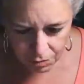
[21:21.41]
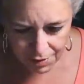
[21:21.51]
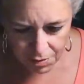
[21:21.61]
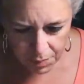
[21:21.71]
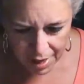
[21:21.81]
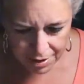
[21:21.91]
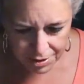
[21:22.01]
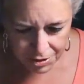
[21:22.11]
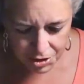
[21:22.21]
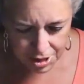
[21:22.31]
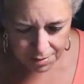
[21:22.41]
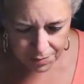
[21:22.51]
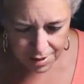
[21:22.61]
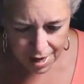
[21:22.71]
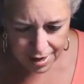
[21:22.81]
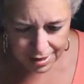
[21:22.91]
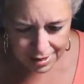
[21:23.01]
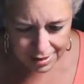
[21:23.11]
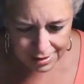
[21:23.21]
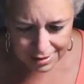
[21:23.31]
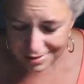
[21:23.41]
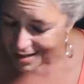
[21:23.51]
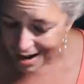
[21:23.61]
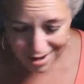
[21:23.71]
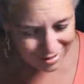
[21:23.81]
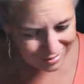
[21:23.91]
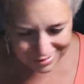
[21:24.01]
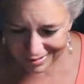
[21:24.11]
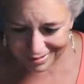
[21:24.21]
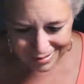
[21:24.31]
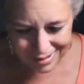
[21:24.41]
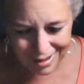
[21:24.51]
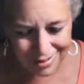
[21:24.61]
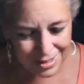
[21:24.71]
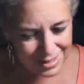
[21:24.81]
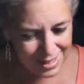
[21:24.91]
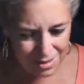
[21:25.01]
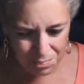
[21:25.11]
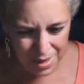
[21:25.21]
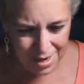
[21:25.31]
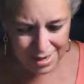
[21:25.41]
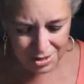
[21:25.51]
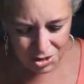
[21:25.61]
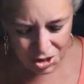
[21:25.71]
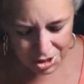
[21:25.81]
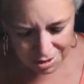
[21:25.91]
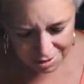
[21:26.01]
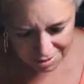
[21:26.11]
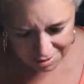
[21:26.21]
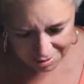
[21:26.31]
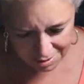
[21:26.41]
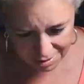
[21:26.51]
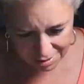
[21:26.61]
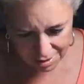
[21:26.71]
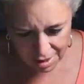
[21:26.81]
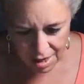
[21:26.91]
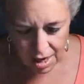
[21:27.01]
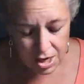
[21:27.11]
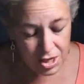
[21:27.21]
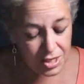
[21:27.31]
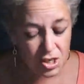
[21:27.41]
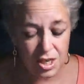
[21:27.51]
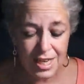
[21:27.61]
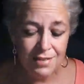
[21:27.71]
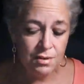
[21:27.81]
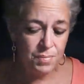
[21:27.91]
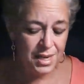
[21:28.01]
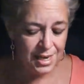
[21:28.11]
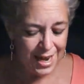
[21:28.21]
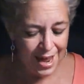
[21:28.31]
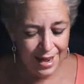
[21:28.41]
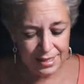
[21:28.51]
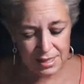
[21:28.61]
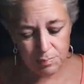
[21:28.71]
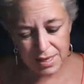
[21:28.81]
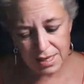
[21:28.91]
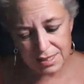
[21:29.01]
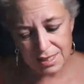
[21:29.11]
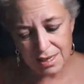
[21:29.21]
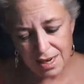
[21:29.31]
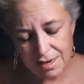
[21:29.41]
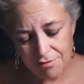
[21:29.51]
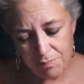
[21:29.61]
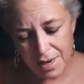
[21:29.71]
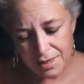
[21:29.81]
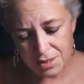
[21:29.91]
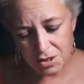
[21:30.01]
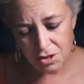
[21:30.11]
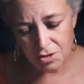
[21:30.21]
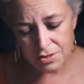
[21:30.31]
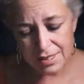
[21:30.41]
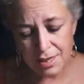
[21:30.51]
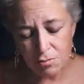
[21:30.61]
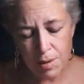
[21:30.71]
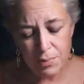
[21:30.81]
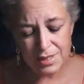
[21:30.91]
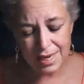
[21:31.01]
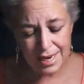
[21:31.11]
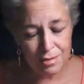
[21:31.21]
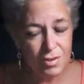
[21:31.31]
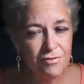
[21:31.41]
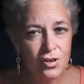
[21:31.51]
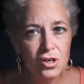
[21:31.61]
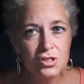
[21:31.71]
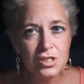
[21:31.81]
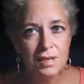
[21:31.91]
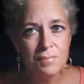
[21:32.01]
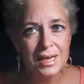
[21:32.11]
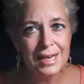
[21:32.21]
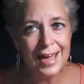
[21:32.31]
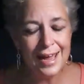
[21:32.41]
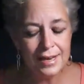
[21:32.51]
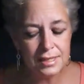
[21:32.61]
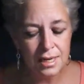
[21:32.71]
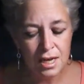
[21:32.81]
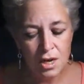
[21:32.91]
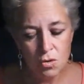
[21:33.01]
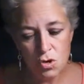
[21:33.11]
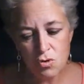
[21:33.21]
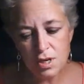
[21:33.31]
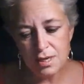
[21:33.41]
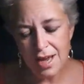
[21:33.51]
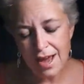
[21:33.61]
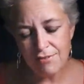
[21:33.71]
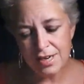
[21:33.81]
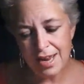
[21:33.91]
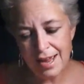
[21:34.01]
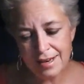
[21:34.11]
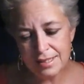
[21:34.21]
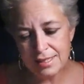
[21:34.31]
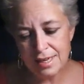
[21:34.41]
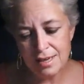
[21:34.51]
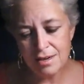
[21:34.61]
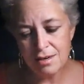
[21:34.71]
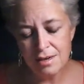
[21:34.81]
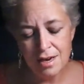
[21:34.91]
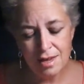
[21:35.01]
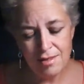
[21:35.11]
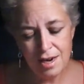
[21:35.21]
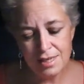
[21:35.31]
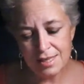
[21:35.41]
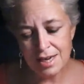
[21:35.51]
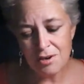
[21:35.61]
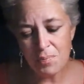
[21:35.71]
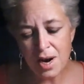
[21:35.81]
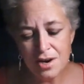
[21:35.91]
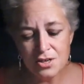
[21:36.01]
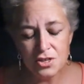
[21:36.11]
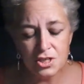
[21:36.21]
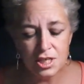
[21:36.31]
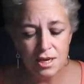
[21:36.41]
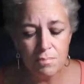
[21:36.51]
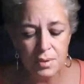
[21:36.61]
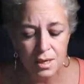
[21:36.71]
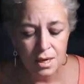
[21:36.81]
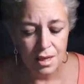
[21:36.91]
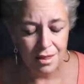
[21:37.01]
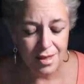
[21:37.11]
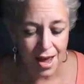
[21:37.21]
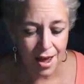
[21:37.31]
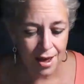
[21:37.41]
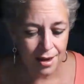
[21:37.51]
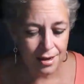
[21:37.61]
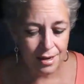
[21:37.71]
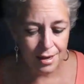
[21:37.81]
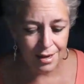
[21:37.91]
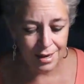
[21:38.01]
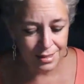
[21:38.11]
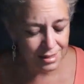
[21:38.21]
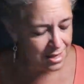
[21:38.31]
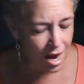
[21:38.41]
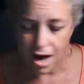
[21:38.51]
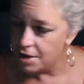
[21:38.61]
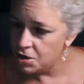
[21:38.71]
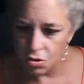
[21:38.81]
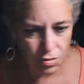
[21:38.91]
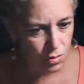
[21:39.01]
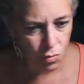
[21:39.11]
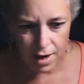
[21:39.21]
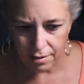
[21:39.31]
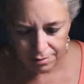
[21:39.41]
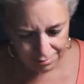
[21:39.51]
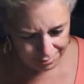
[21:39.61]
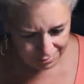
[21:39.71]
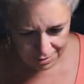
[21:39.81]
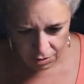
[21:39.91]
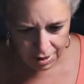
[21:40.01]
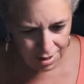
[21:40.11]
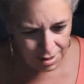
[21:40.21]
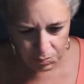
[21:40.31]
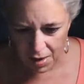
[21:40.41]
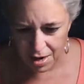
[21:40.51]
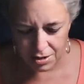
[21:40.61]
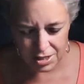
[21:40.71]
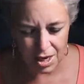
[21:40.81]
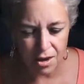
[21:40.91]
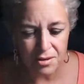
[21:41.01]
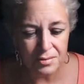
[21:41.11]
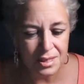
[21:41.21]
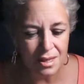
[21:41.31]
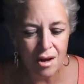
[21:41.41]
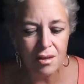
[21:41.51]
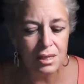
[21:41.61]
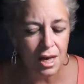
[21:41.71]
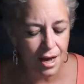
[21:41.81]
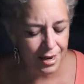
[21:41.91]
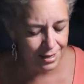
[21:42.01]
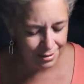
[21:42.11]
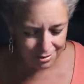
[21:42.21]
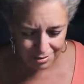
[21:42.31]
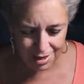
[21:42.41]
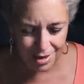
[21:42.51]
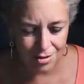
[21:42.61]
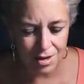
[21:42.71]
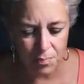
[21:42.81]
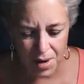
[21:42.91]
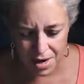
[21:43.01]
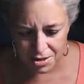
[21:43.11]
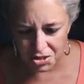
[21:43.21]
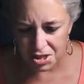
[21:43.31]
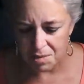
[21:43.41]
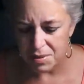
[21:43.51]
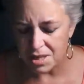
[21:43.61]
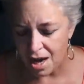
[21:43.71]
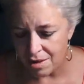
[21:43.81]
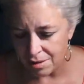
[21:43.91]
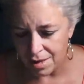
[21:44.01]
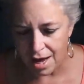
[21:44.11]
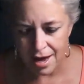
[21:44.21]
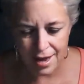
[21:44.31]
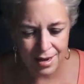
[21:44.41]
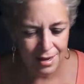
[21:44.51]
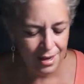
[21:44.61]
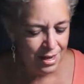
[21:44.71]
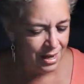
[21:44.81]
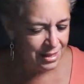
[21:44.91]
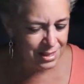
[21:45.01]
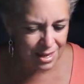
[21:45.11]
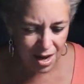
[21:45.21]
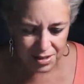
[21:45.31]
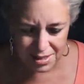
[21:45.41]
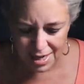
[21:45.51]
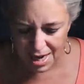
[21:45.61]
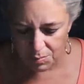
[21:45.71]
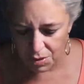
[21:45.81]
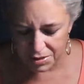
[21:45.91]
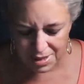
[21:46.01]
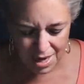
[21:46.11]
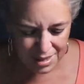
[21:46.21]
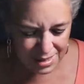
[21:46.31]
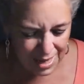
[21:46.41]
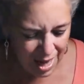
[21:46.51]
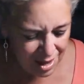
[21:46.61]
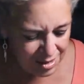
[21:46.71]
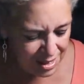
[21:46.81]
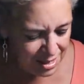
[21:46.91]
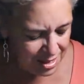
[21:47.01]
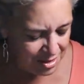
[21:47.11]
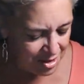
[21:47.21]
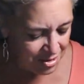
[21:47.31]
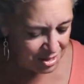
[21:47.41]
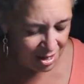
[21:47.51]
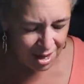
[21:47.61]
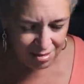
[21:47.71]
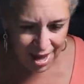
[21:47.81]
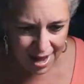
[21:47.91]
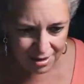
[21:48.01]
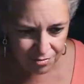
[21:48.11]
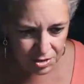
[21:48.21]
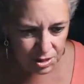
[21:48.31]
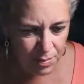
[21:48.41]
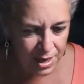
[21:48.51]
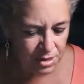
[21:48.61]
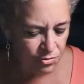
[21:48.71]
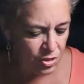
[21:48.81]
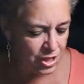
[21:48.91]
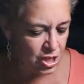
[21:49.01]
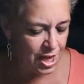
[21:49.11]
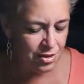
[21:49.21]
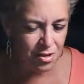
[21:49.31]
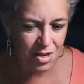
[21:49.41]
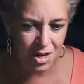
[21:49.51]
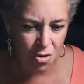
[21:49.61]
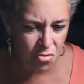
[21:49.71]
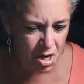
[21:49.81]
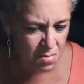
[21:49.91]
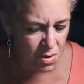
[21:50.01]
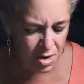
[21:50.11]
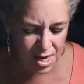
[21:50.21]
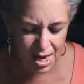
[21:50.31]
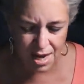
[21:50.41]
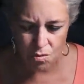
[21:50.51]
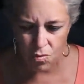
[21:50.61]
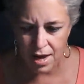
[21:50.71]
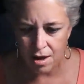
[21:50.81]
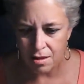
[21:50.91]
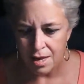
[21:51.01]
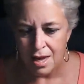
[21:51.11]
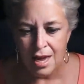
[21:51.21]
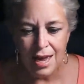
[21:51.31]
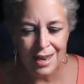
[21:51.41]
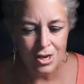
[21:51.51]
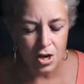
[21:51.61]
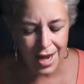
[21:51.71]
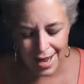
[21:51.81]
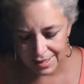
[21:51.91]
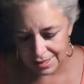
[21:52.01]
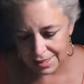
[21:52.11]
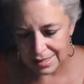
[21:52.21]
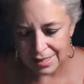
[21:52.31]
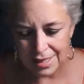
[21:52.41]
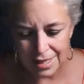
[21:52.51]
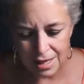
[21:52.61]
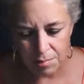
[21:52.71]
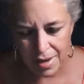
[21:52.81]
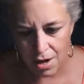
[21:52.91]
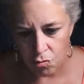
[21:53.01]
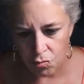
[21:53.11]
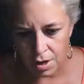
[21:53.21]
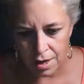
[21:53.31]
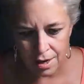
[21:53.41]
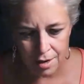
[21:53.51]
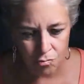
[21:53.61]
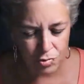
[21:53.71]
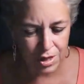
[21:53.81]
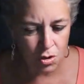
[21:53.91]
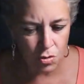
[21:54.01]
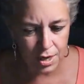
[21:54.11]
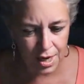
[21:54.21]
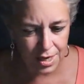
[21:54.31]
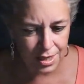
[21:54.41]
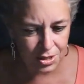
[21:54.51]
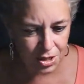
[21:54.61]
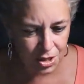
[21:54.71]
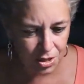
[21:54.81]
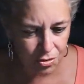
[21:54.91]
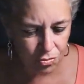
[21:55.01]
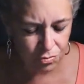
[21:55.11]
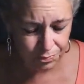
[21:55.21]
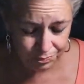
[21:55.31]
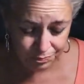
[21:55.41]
We have a partnership that is not on the same page. This could even be an X, because the Knight of Pentacles can represent, in reverse, can be an X. You could have an X here that is in a partnership that is not doing well. Okay, this part, it's all a lie. Okay, they're in a partnership. It's all a lie. It's not stable. It's not solid. There's a lack of respect for each other. They don't communicate well. And your ex is thinking about relocating to you.